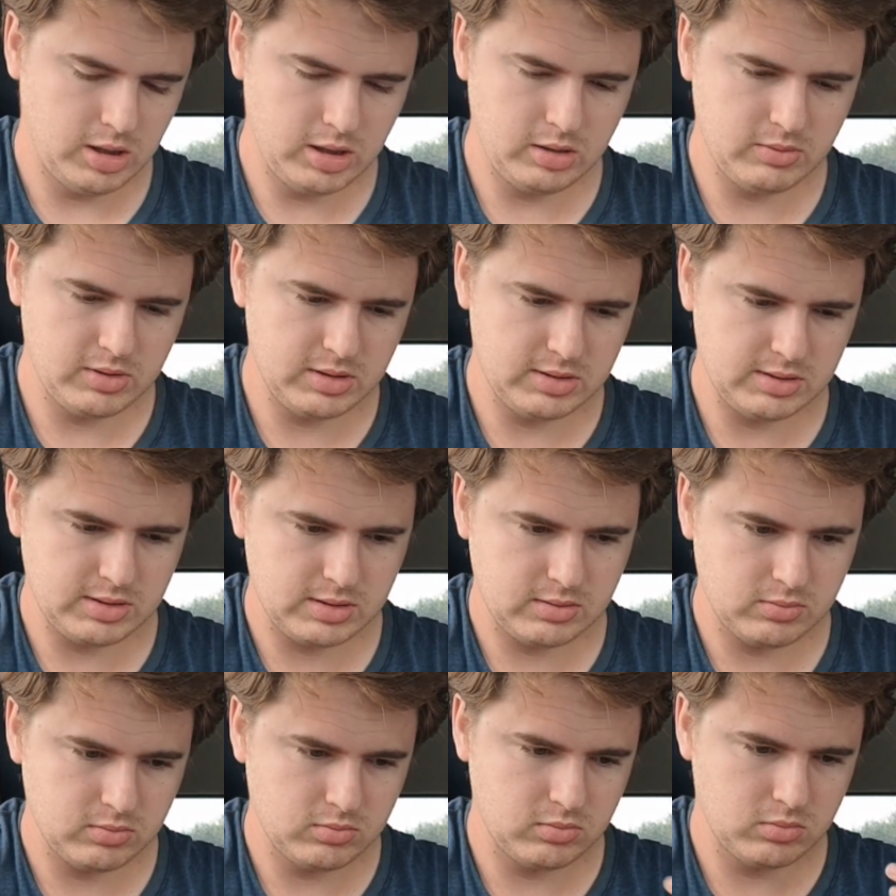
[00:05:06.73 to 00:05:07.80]
anyways,
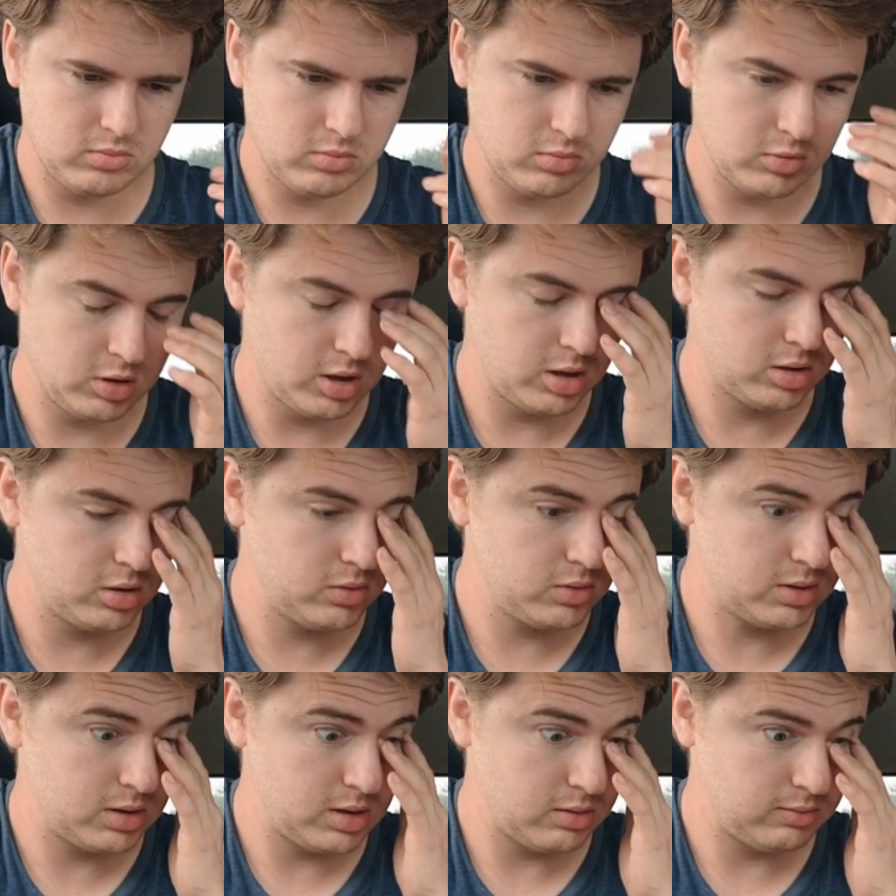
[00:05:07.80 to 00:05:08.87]
gotta do
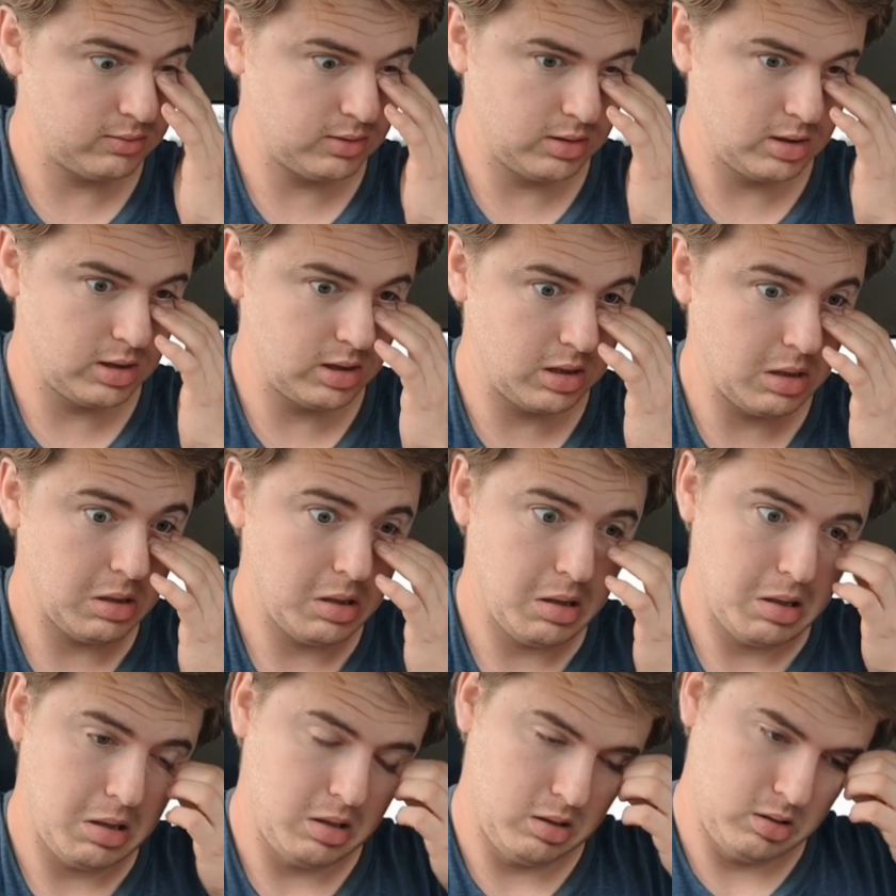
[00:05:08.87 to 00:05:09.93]
stuff today.
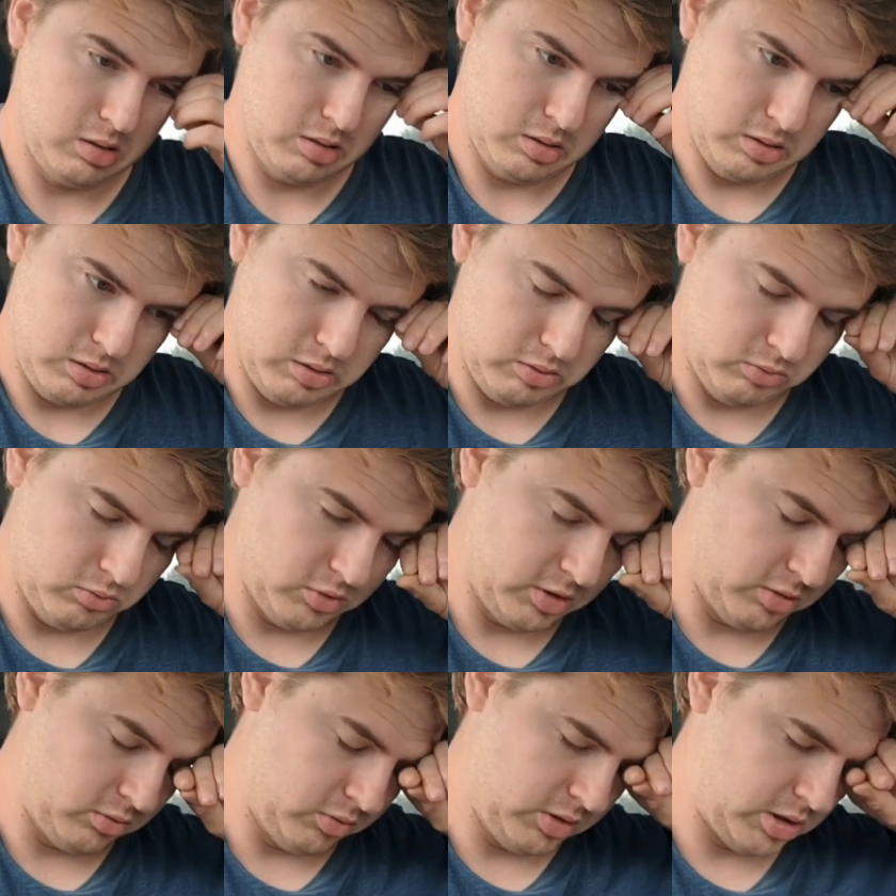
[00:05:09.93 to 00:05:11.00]

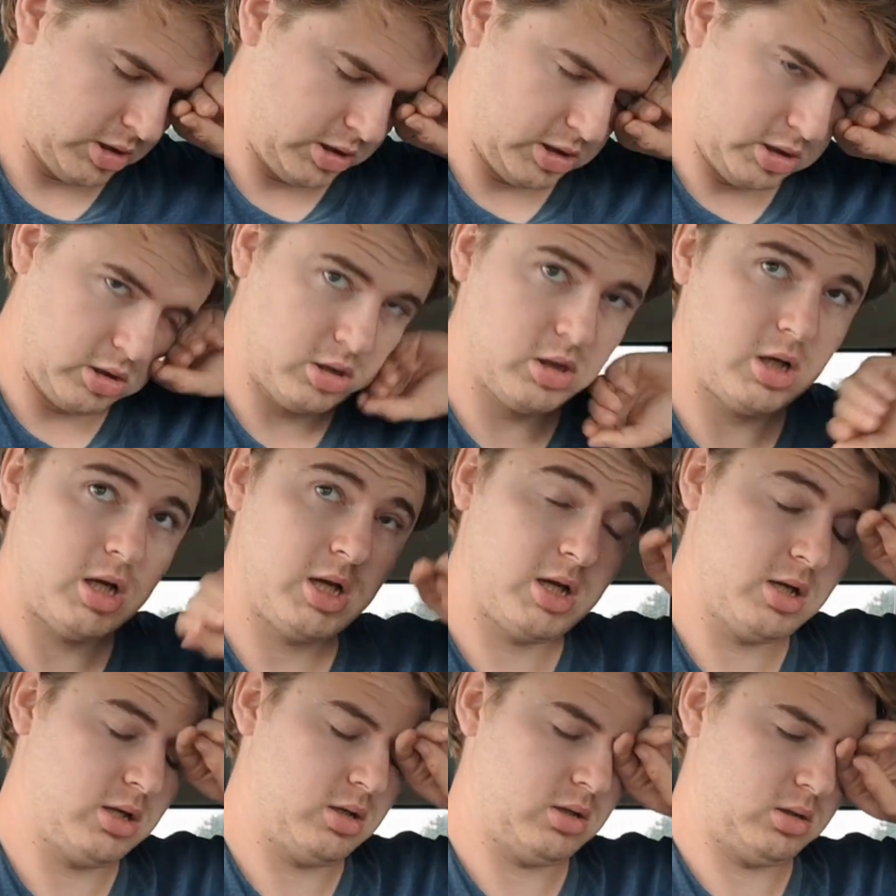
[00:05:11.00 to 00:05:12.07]
Whether we like it or
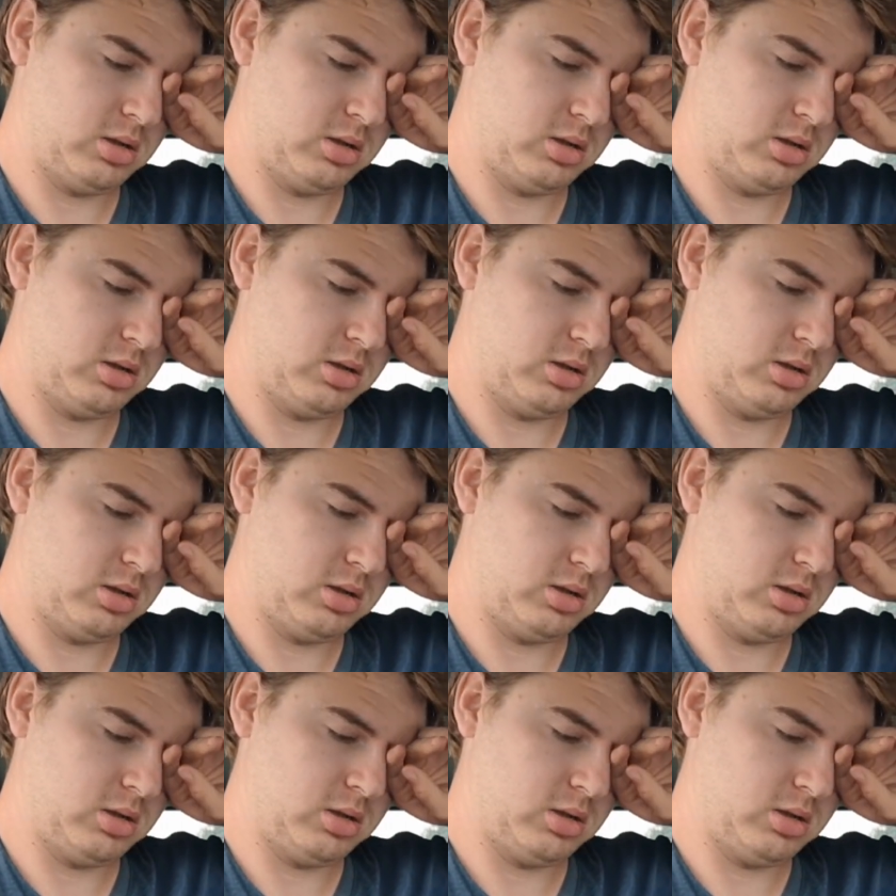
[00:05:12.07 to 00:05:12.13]
not,